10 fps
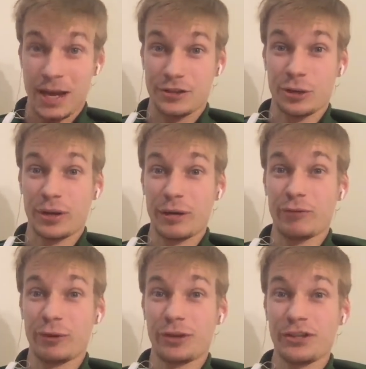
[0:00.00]
So
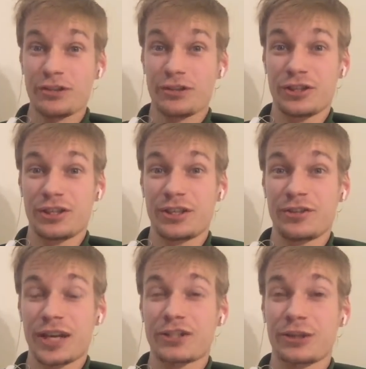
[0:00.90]
if you're interested in
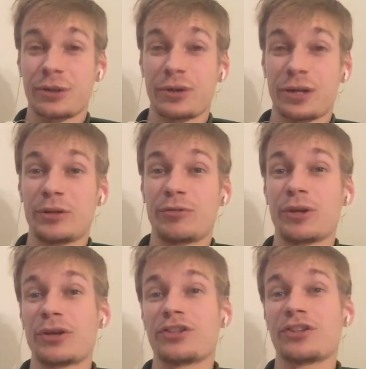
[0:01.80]
that school, and if
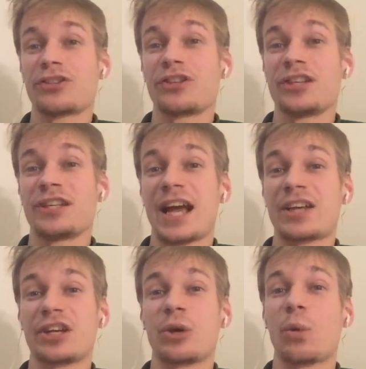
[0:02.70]
you're interested in
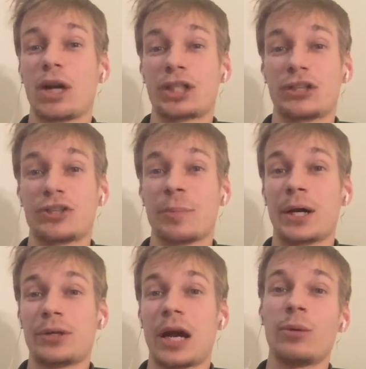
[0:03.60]
asking questions
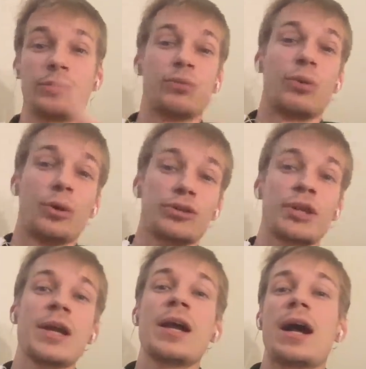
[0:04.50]
about how it works,
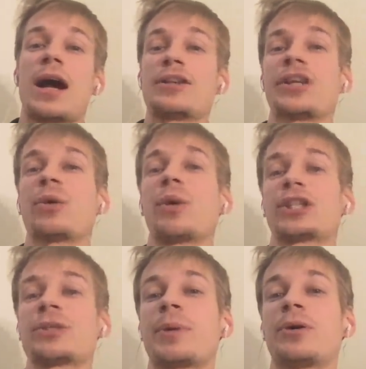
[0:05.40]
asking
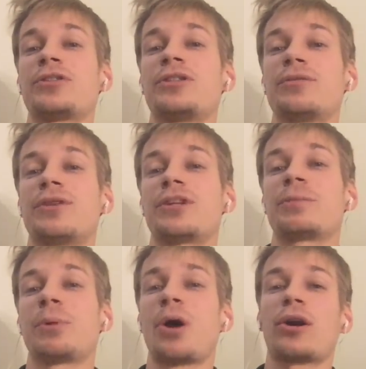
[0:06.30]
questions about different
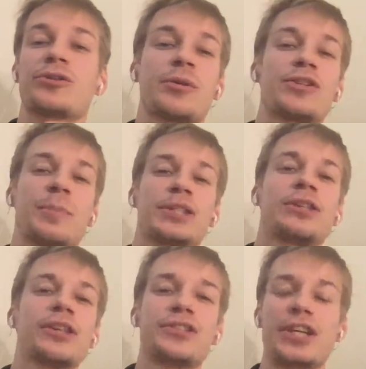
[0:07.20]
programs and
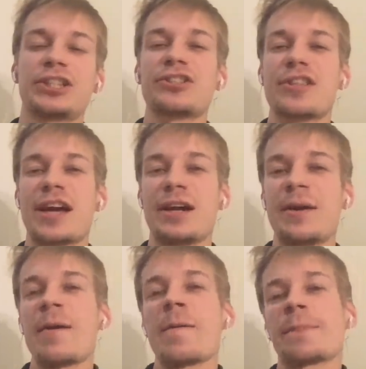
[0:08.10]
specializations there,
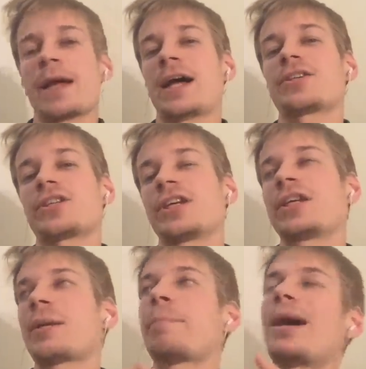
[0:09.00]

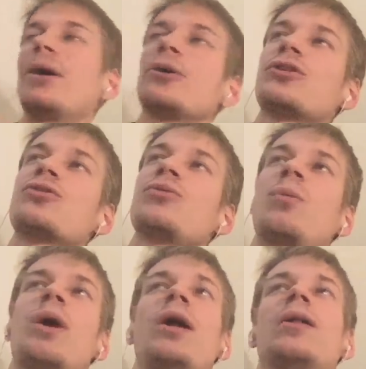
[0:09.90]
asking about,
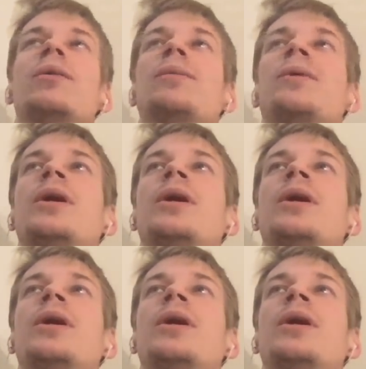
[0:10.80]
well,